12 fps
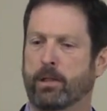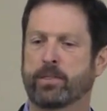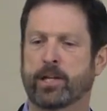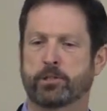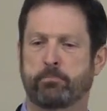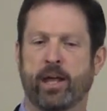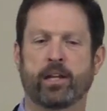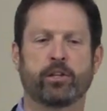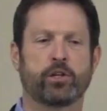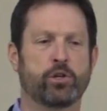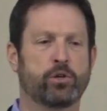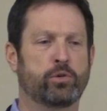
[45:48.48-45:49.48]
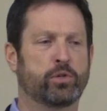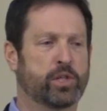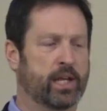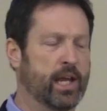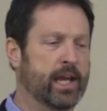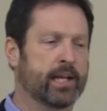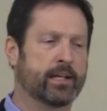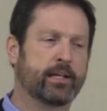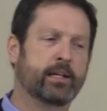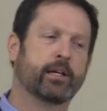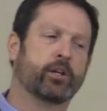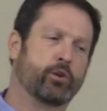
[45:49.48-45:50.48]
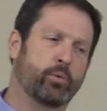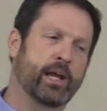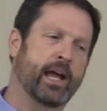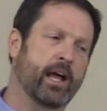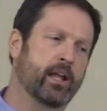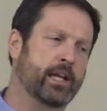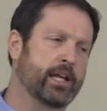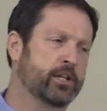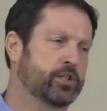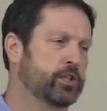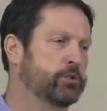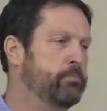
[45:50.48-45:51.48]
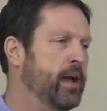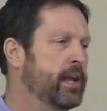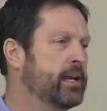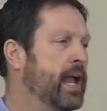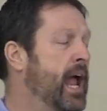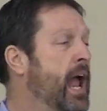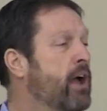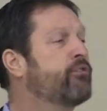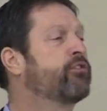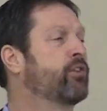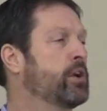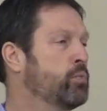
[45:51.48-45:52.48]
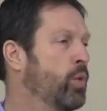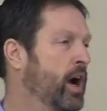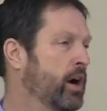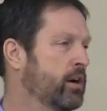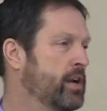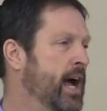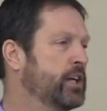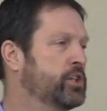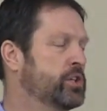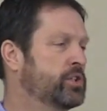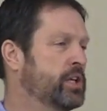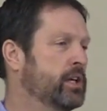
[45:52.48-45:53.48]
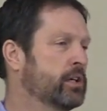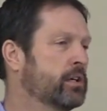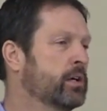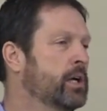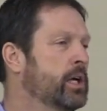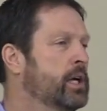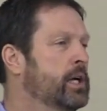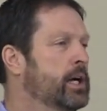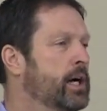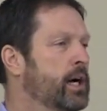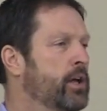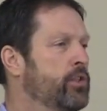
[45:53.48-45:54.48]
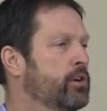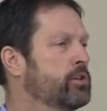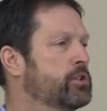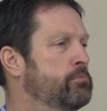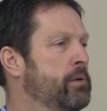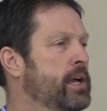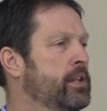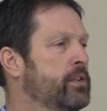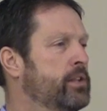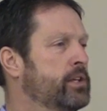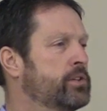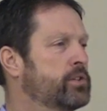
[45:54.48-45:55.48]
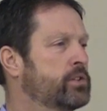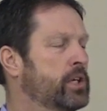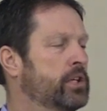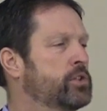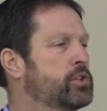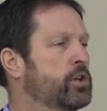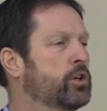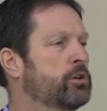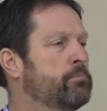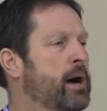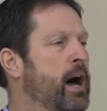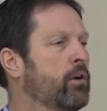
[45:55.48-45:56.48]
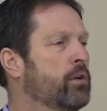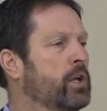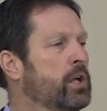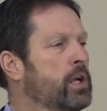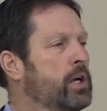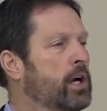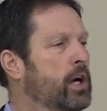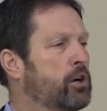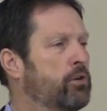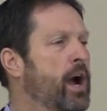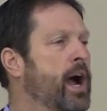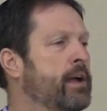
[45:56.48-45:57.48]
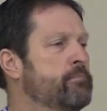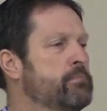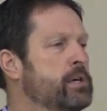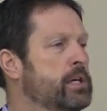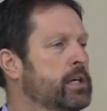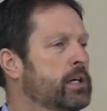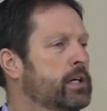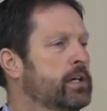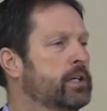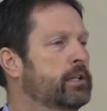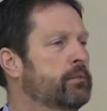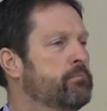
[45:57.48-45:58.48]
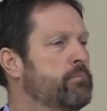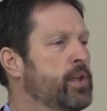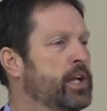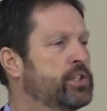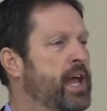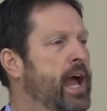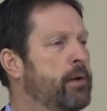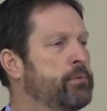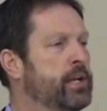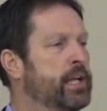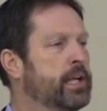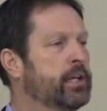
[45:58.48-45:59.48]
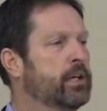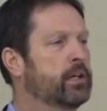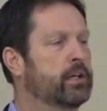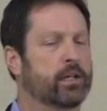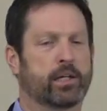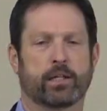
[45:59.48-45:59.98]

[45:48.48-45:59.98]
that's been in the news, and the reality is it's been everywhere, not just here. There's been this concern about crime that's happening